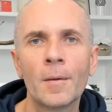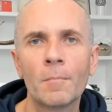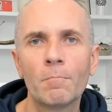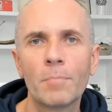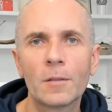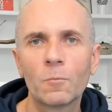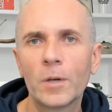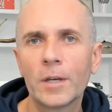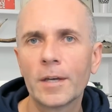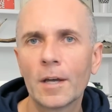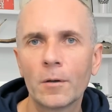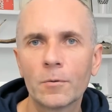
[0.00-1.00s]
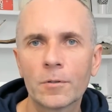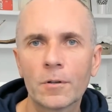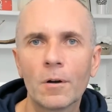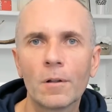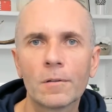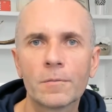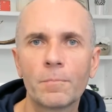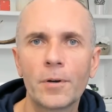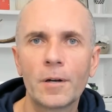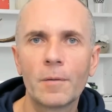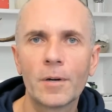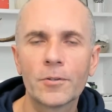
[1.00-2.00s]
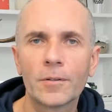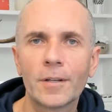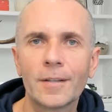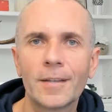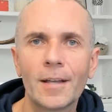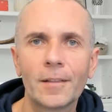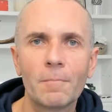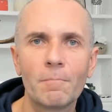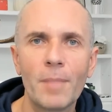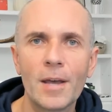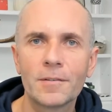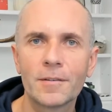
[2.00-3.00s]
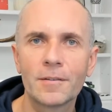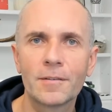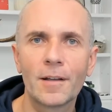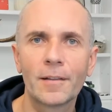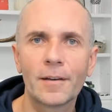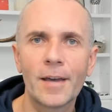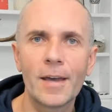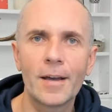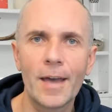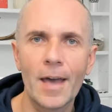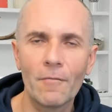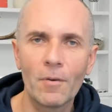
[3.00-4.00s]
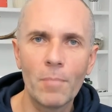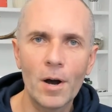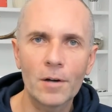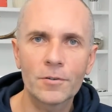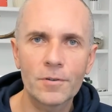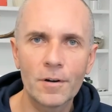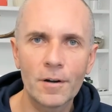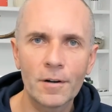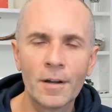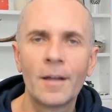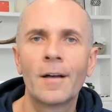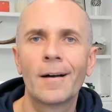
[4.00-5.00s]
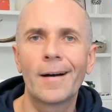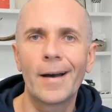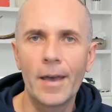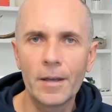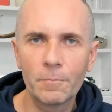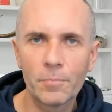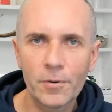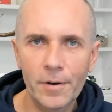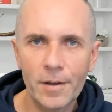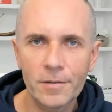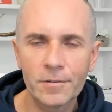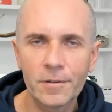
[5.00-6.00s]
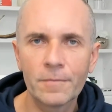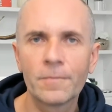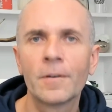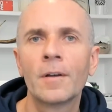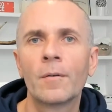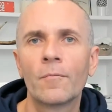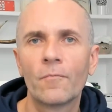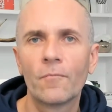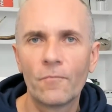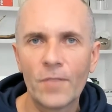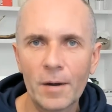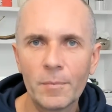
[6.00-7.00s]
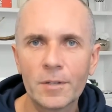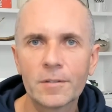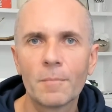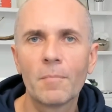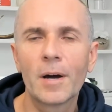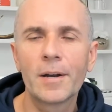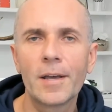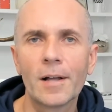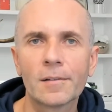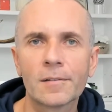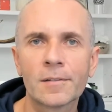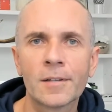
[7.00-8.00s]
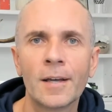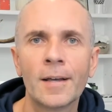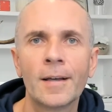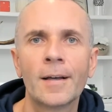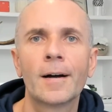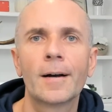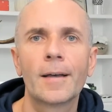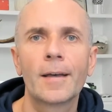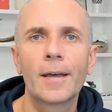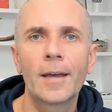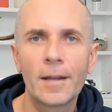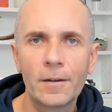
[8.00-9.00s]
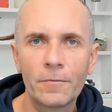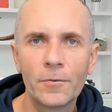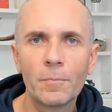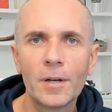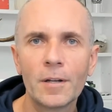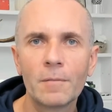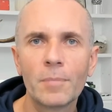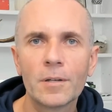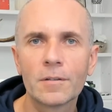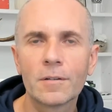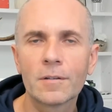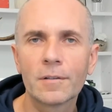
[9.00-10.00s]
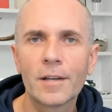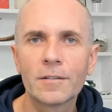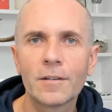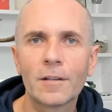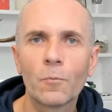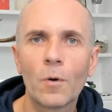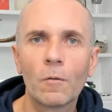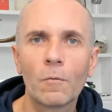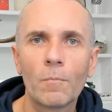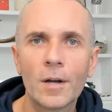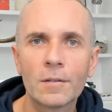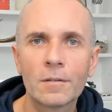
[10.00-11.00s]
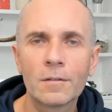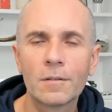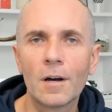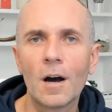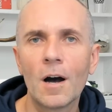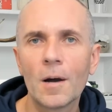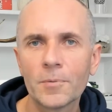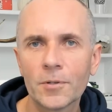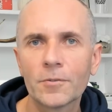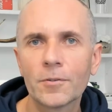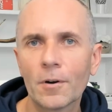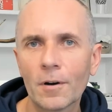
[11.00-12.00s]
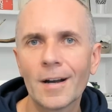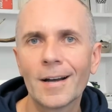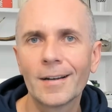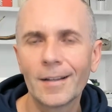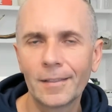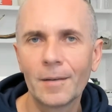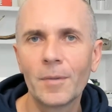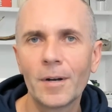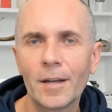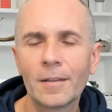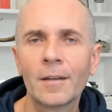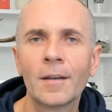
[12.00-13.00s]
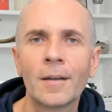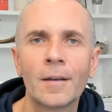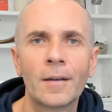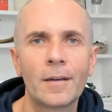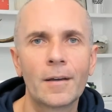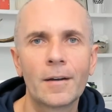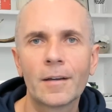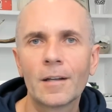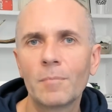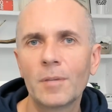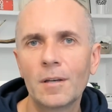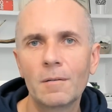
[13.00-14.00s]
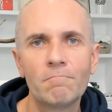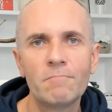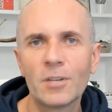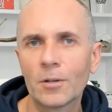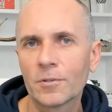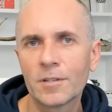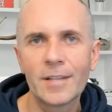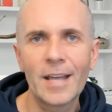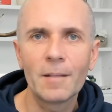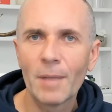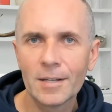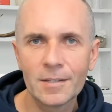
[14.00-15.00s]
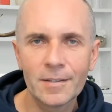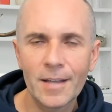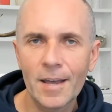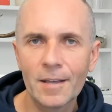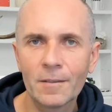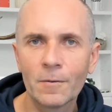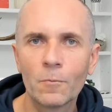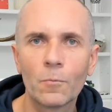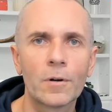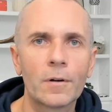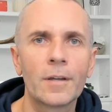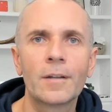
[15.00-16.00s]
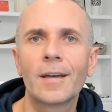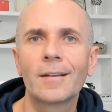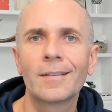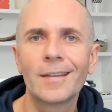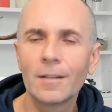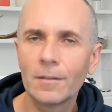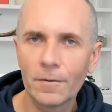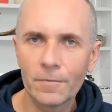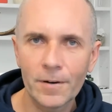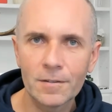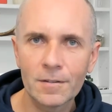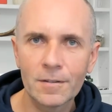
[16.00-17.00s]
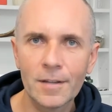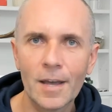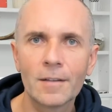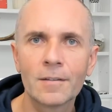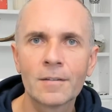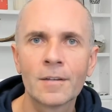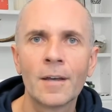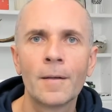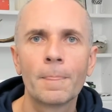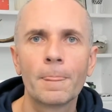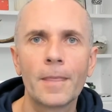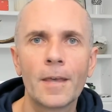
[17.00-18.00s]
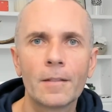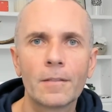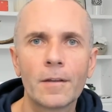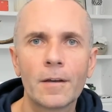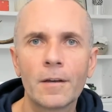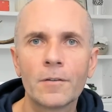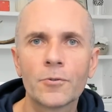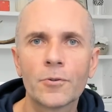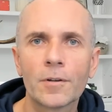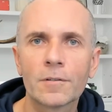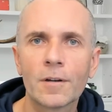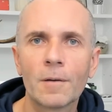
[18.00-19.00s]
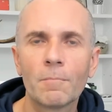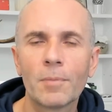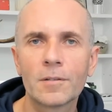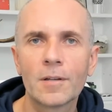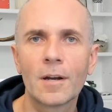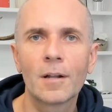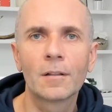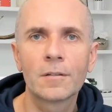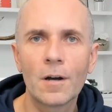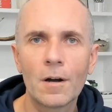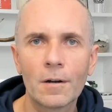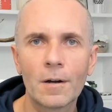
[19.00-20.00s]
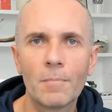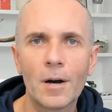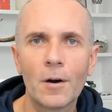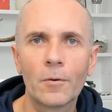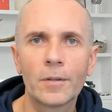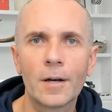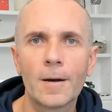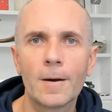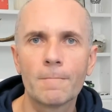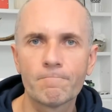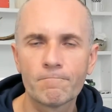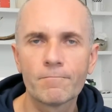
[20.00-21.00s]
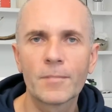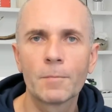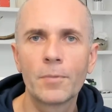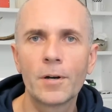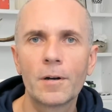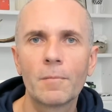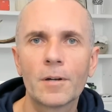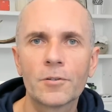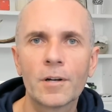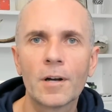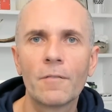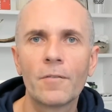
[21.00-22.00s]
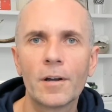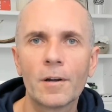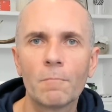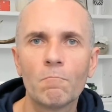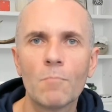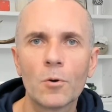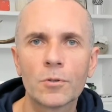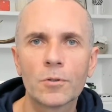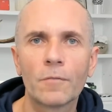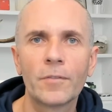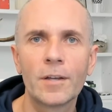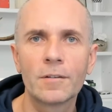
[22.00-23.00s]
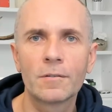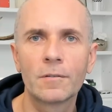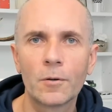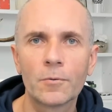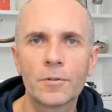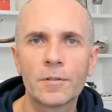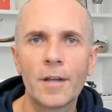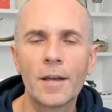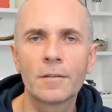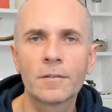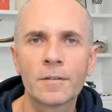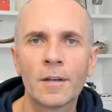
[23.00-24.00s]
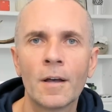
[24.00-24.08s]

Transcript: but we get those calls pretty much on a daily basis telling, hey, I have a box truck, I hate Progressive, find me somebody else. And if you've been in business less than 12 months, the options are kind of limited, and it can be, you know, state by state. We're in 18 different states, and the insurance companies that I'll talk about pretty much covering most of those states.